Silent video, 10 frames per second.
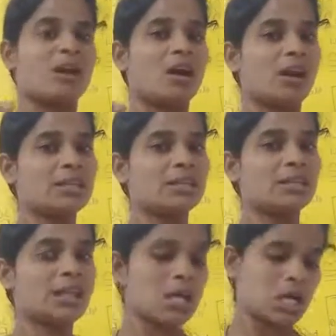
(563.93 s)
and
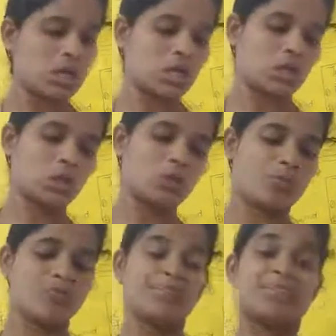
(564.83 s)
the
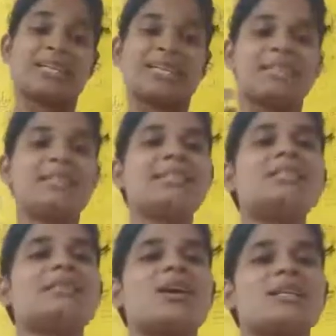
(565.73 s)
globe.
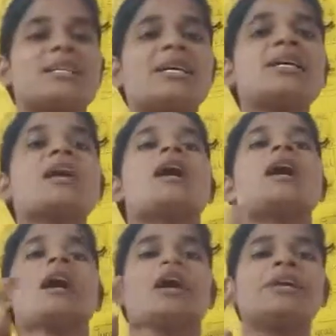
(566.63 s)
These are the
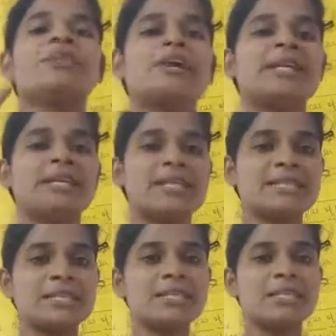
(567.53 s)

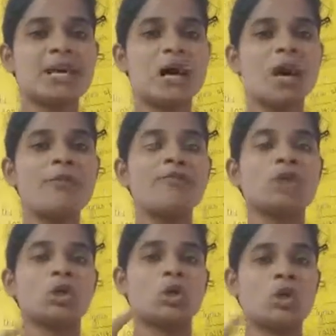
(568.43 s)
advantages of
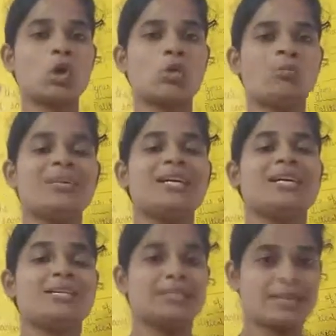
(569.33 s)
globe.
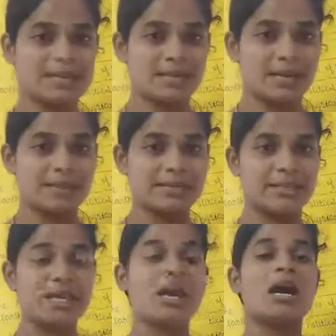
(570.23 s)
These are
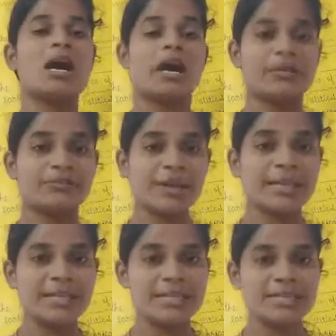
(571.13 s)
the
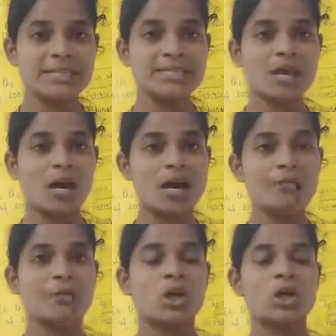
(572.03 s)
advantages
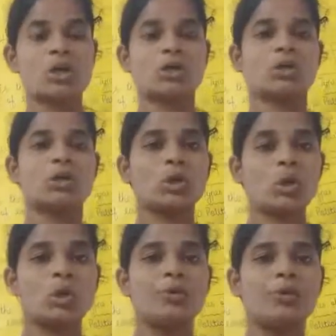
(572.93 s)
of
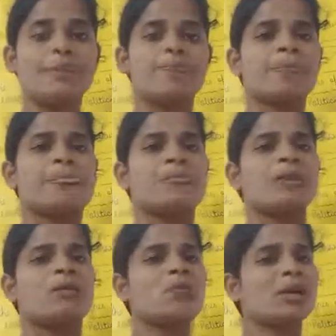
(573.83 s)
globe.
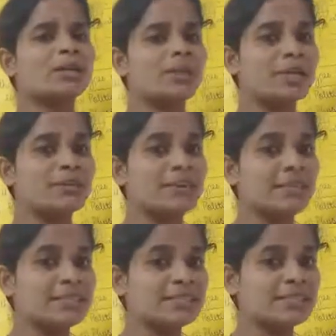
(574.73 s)
What are the
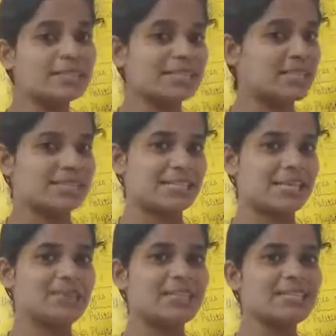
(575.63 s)
advantages?
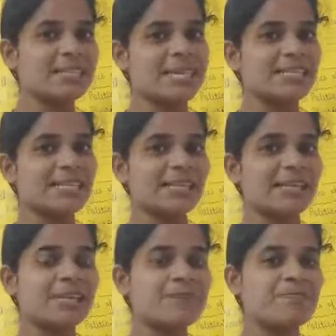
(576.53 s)
Shall we say it
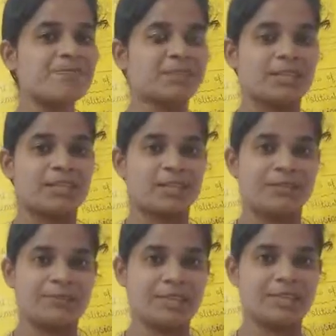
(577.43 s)
again?
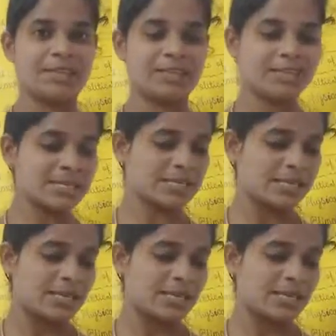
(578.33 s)
We can